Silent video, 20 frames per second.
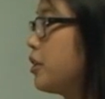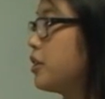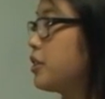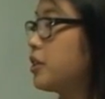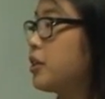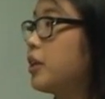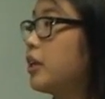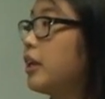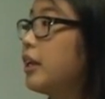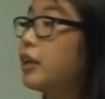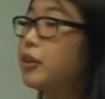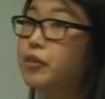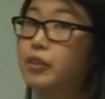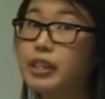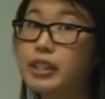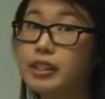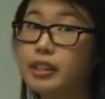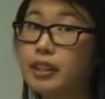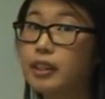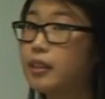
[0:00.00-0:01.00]
is
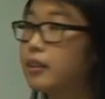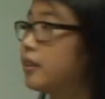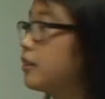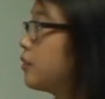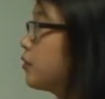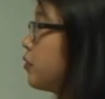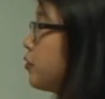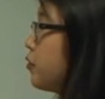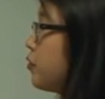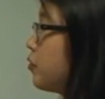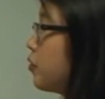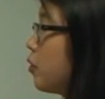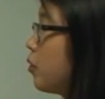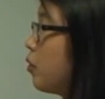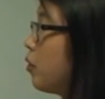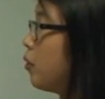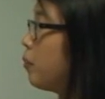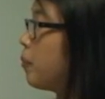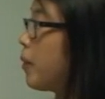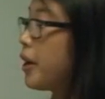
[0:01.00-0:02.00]
increasing
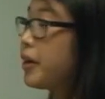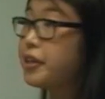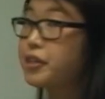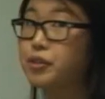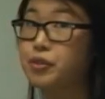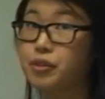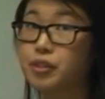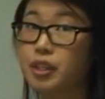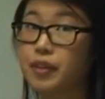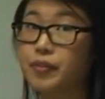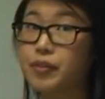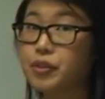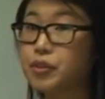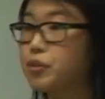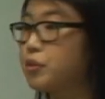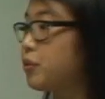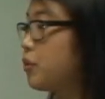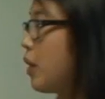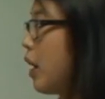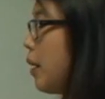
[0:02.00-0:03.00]
from minus
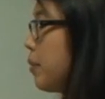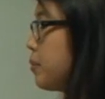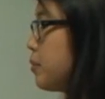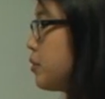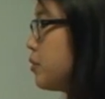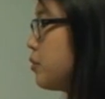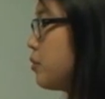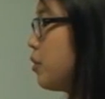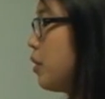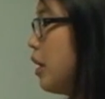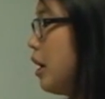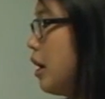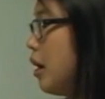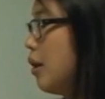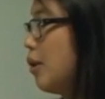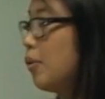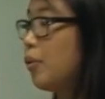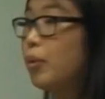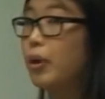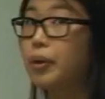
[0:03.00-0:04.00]
272 up to
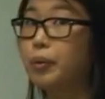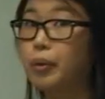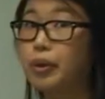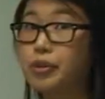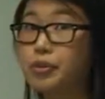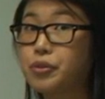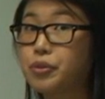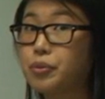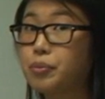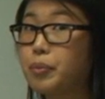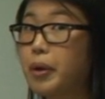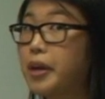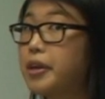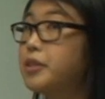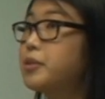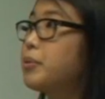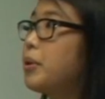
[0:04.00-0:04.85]
112, minus